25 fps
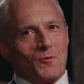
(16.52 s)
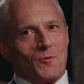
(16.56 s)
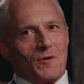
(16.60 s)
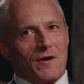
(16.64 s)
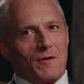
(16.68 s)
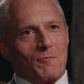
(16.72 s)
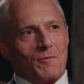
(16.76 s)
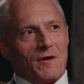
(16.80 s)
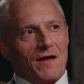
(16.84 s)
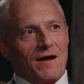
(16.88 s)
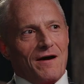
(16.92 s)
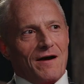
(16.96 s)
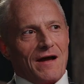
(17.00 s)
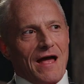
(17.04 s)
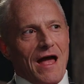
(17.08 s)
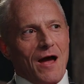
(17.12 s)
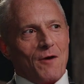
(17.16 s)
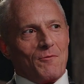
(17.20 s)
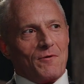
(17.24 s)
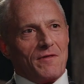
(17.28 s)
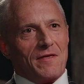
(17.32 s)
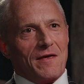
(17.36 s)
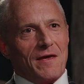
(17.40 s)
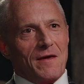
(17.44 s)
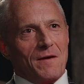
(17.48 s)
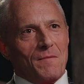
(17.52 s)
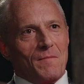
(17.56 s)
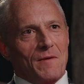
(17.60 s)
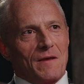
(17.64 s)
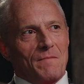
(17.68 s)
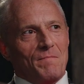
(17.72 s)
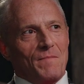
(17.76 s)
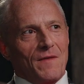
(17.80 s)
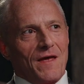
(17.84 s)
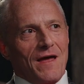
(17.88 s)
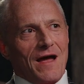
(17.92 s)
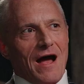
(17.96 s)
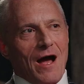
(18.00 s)
we hung out with him,
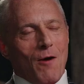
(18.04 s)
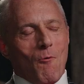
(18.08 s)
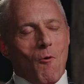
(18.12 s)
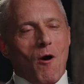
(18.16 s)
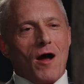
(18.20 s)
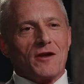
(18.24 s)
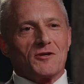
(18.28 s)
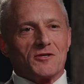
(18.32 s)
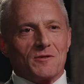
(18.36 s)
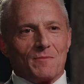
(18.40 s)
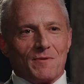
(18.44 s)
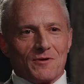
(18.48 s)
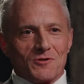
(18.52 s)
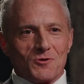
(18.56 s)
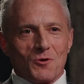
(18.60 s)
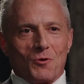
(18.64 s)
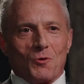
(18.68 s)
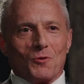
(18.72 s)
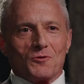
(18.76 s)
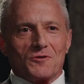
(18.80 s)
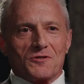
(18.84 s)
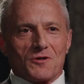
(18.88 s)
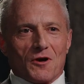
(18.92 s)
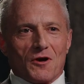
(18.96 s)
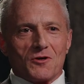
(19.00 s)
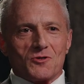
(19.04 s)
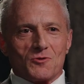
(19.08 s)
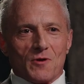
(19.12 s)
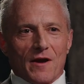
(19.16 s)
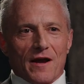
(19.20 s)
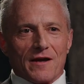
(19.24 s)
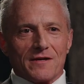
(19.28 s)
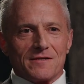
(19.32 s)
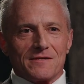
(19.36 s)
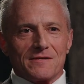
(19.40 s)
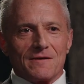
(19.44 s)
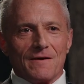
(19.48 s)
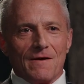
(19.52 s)
and I watched a bunch of old Star
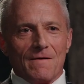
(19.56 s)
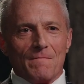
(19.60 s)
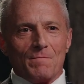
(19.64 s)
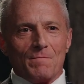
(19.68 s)
Treks,